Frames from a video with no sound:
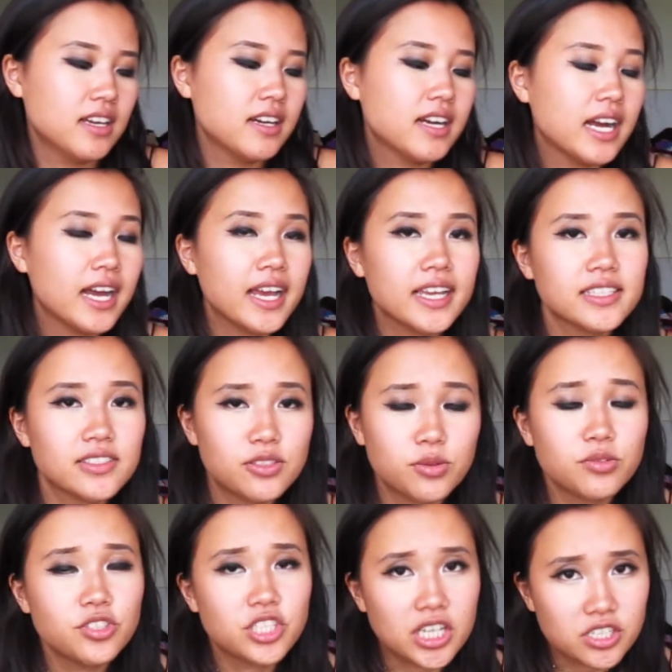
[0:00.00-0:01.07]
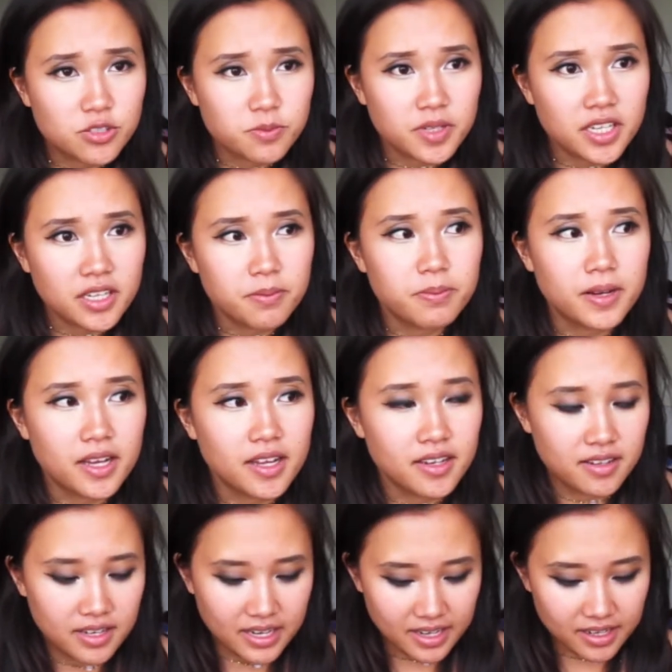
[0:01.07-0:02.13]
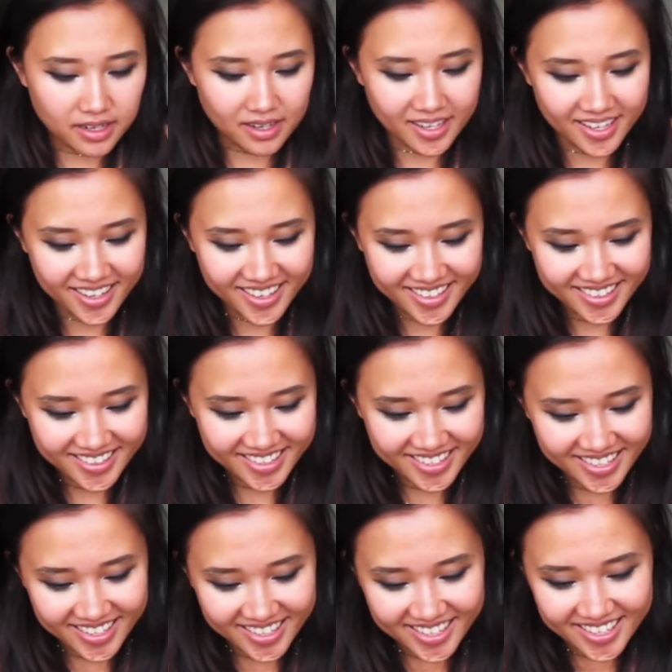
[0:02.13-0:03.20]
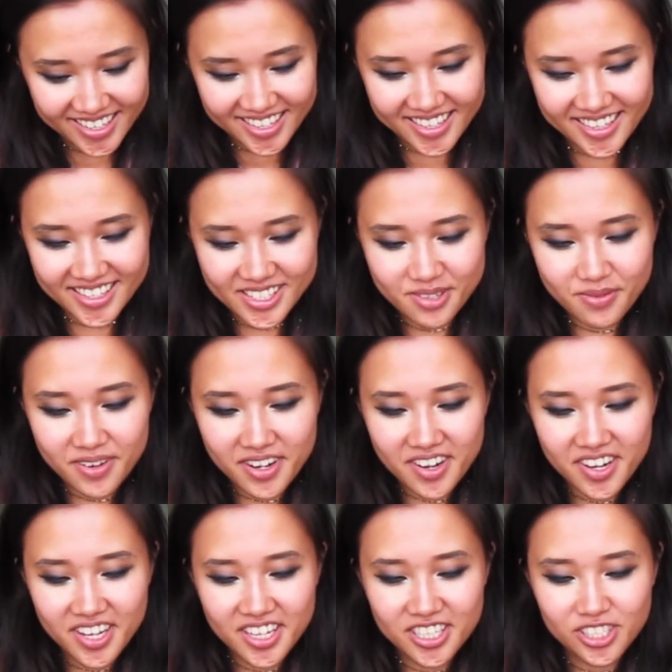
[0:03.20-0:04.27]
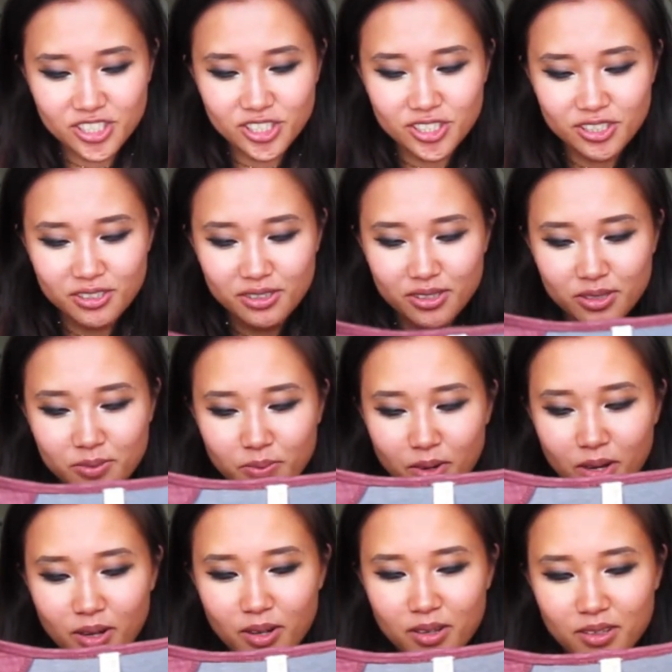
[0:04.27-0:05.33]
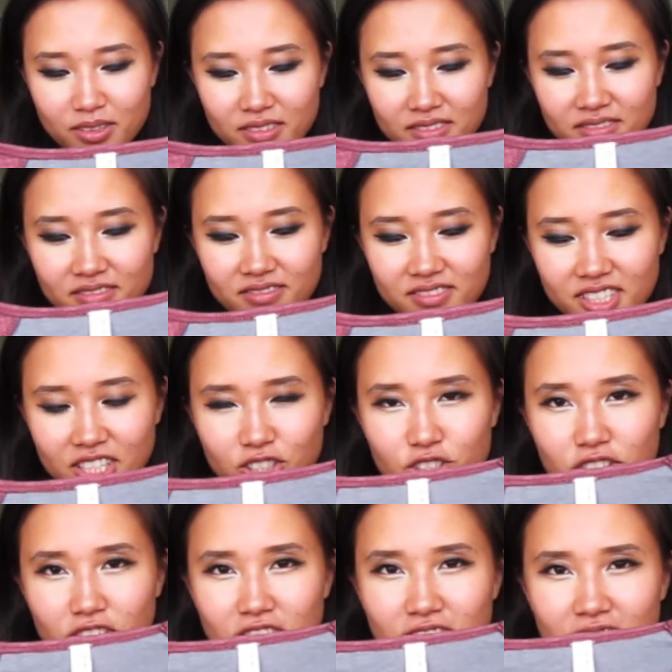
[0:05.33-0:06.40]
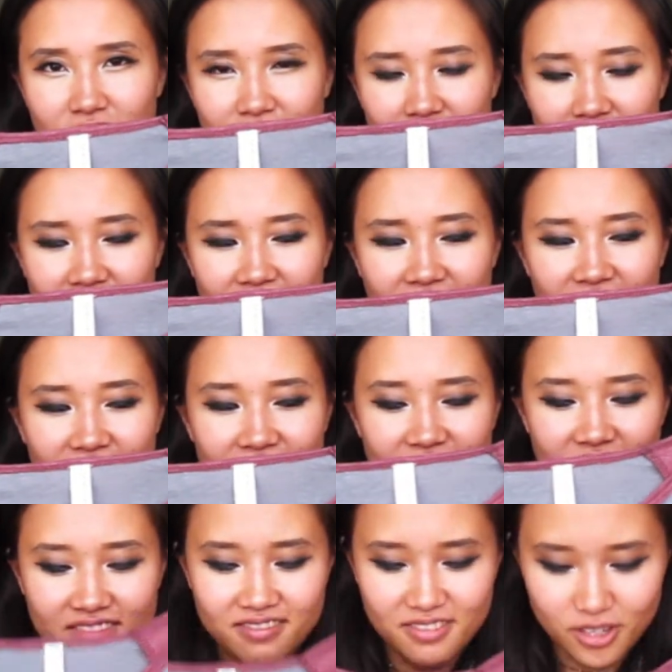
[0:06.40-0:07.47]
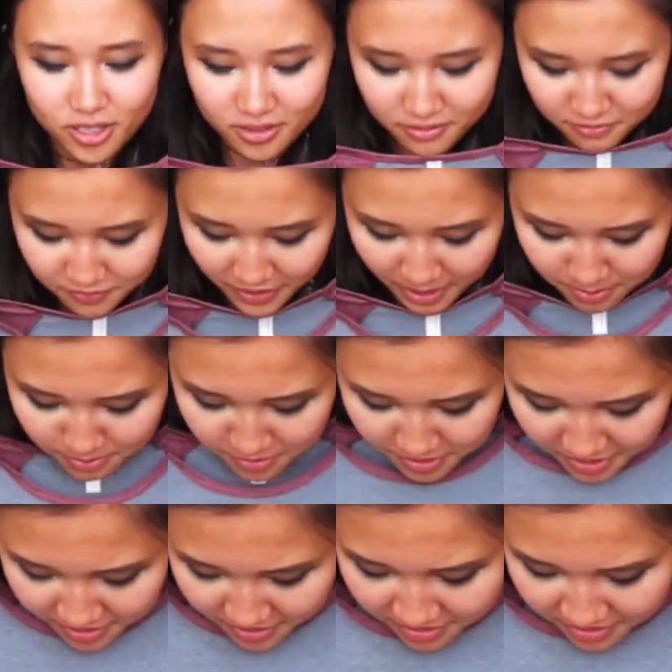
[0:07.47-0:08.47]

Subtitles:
guys don't judge me, but I got this very small t-shirt thing, fabric